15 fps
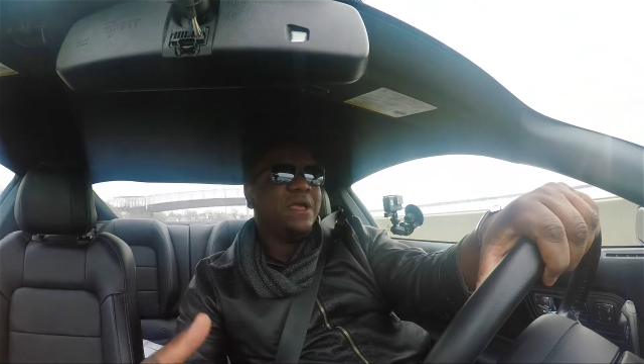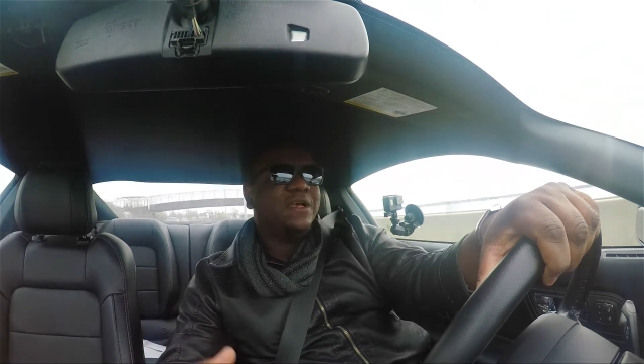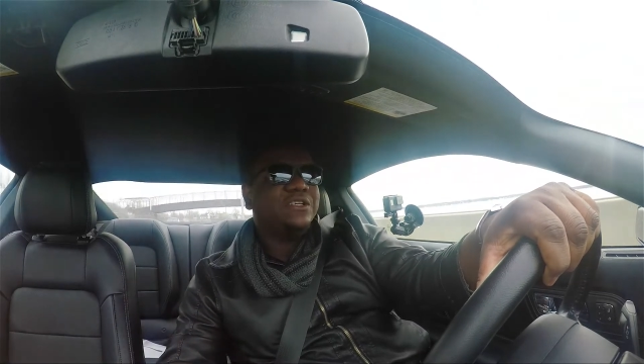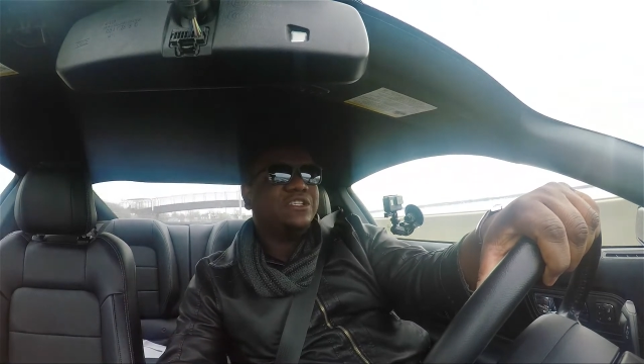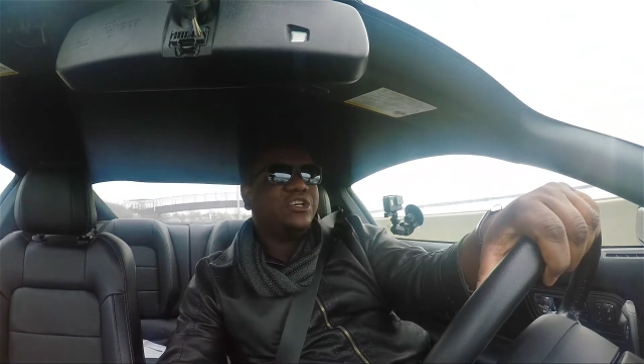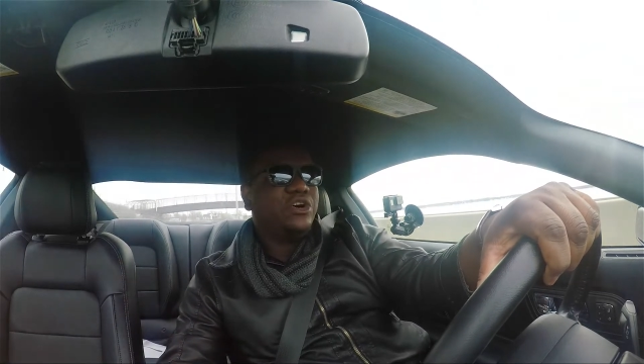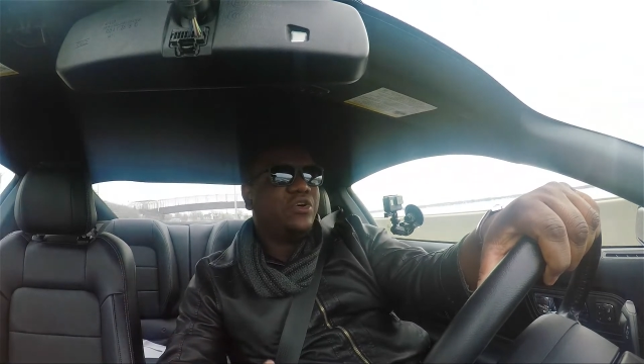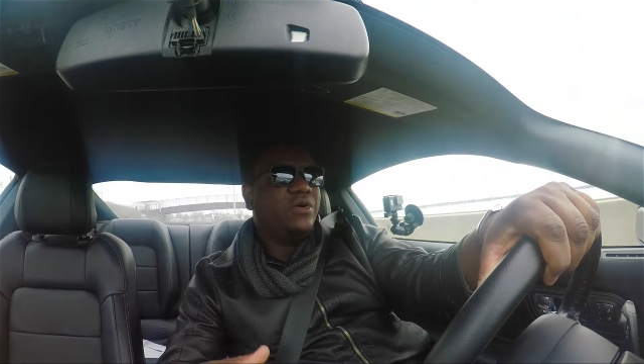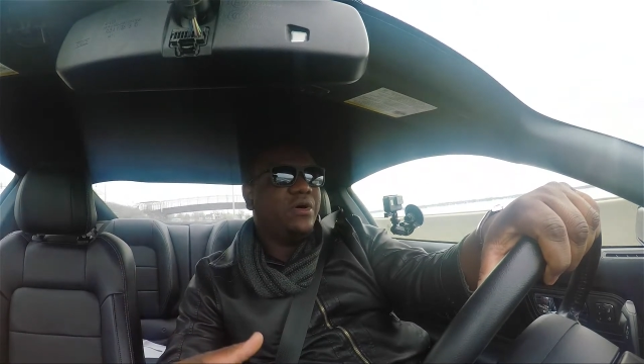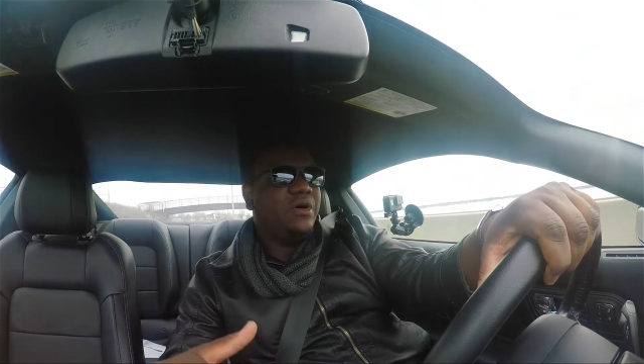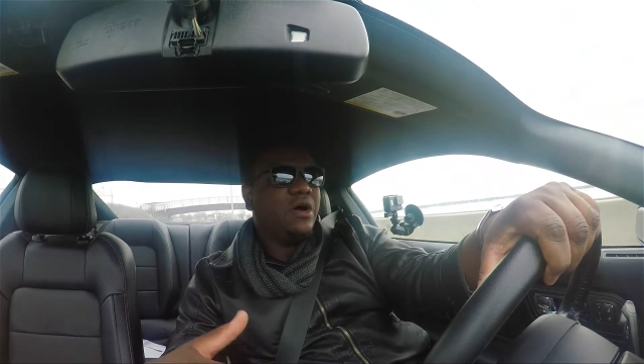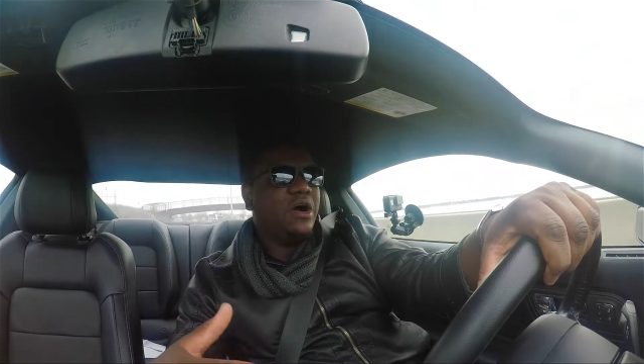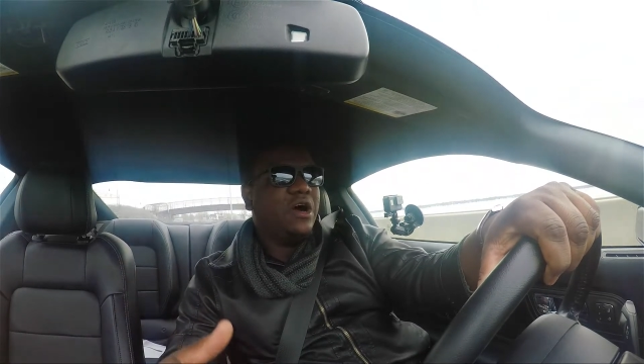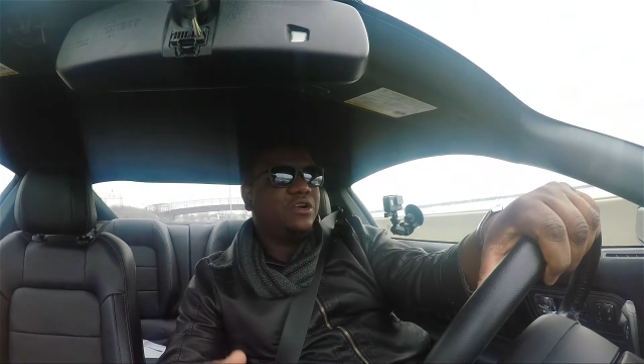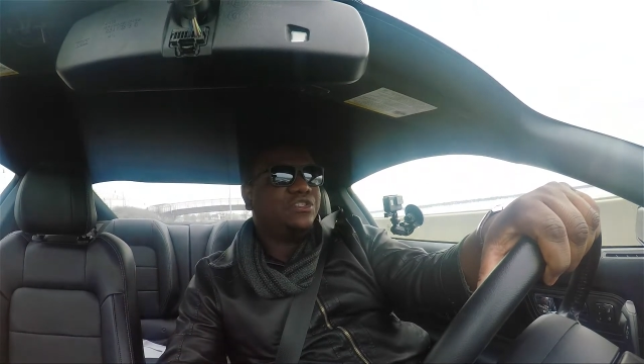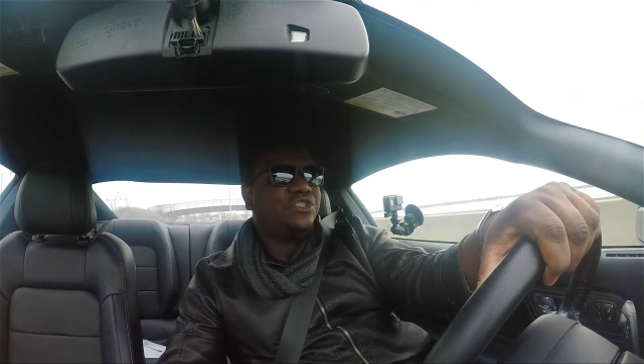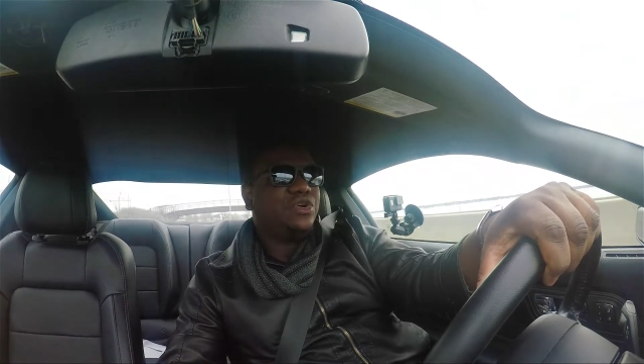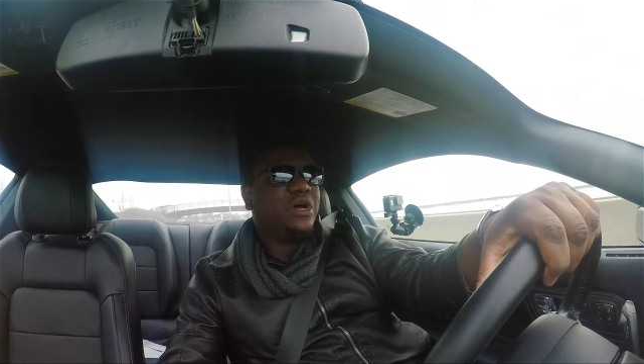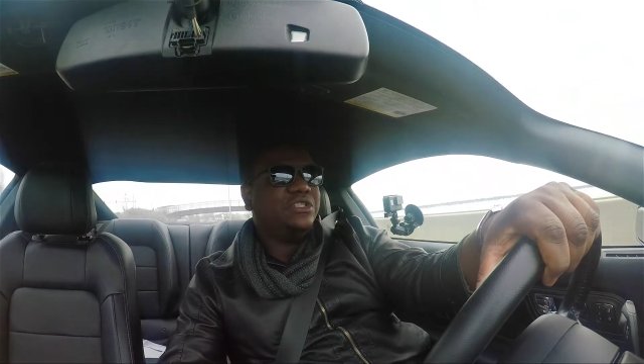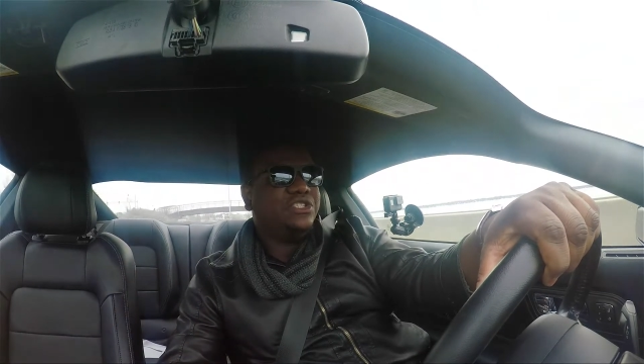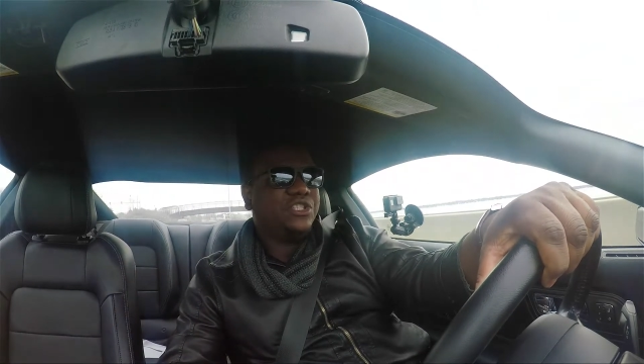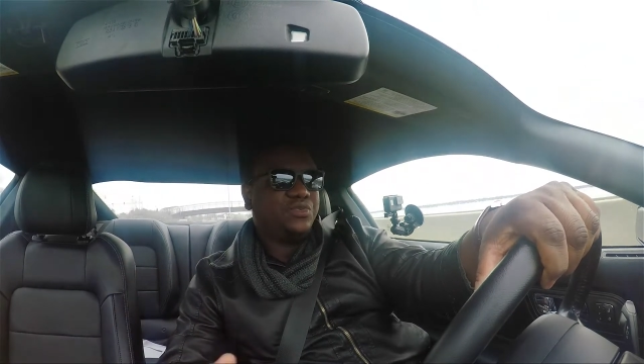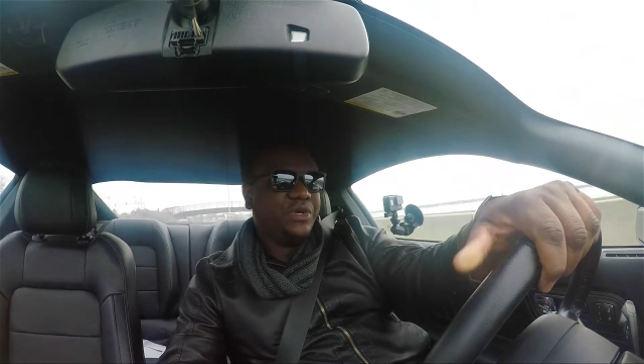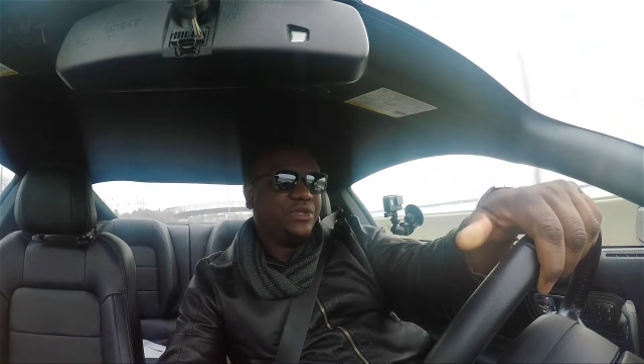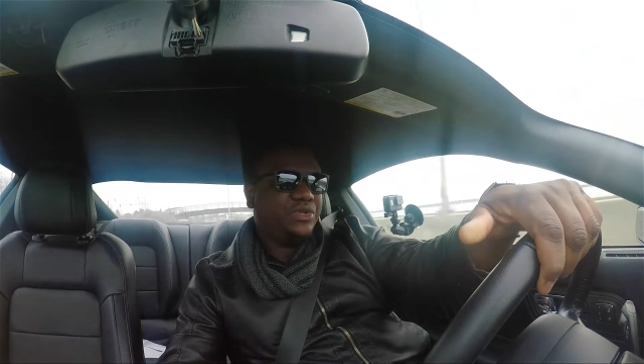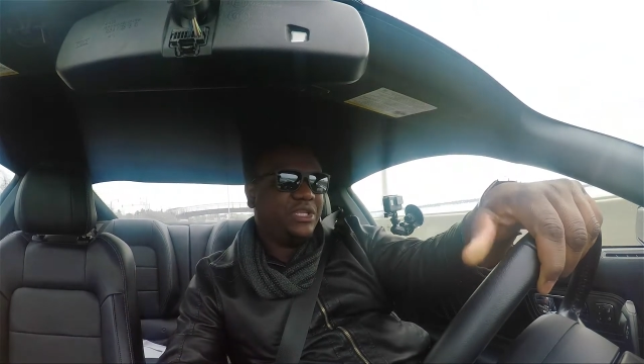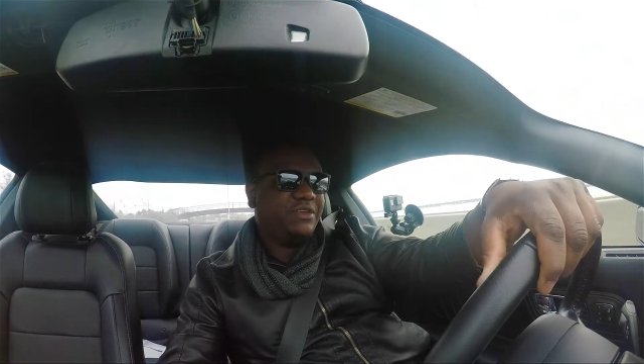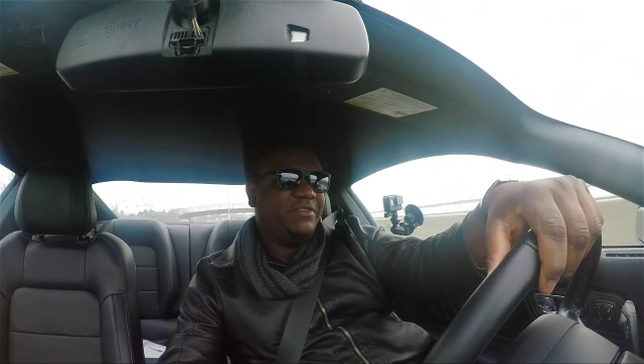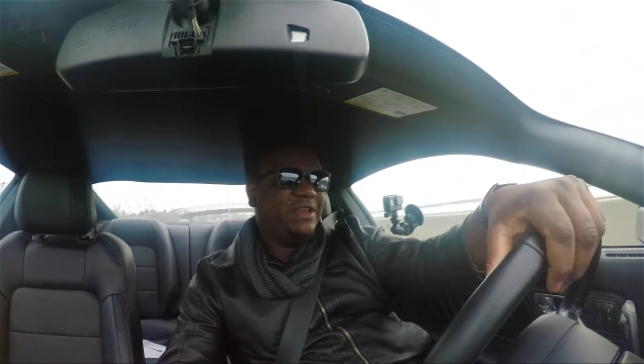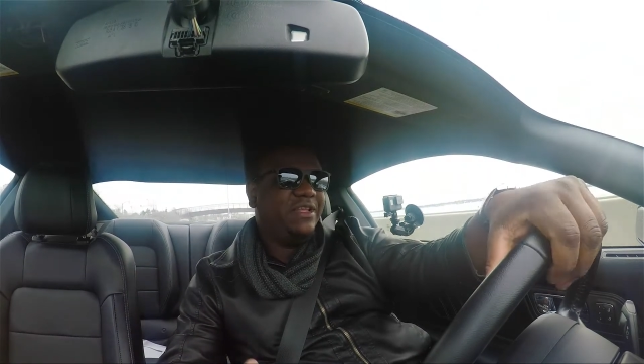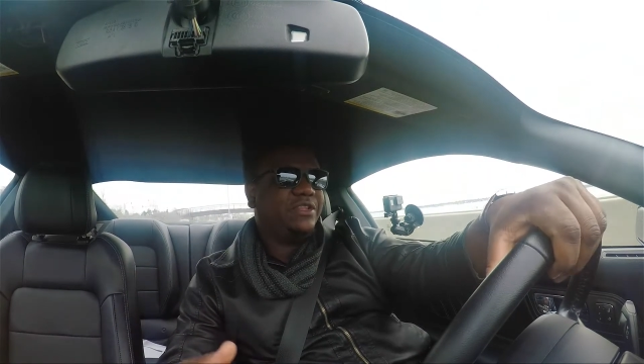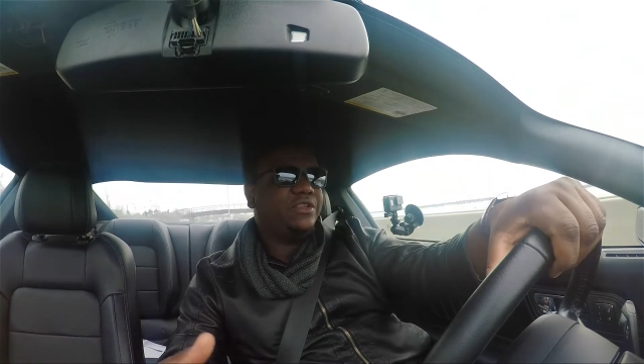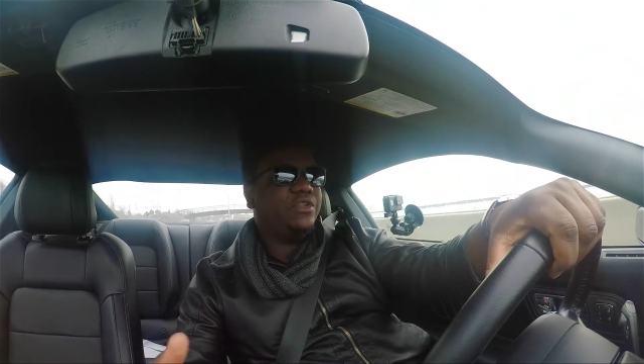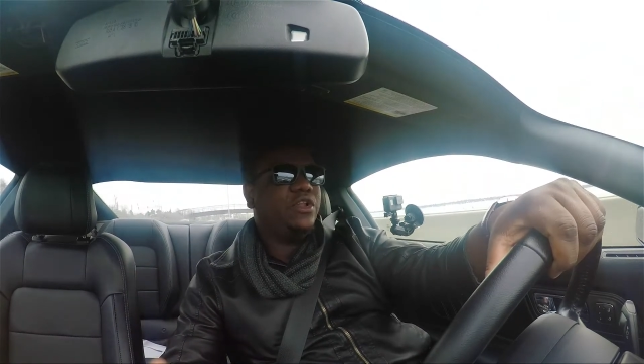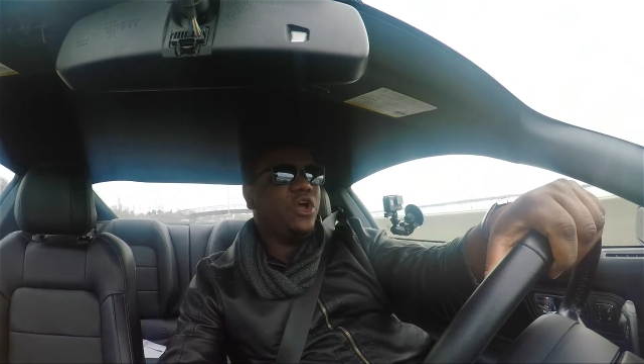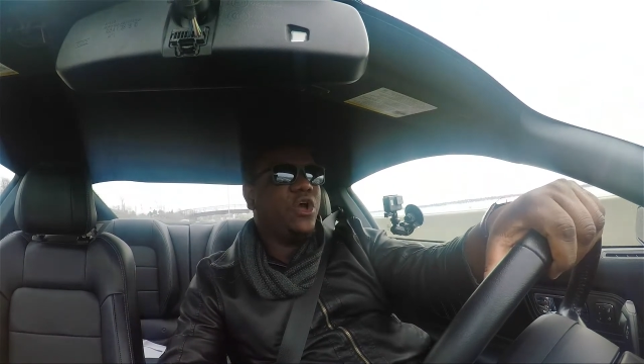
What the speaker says: So also I just wanted to give a little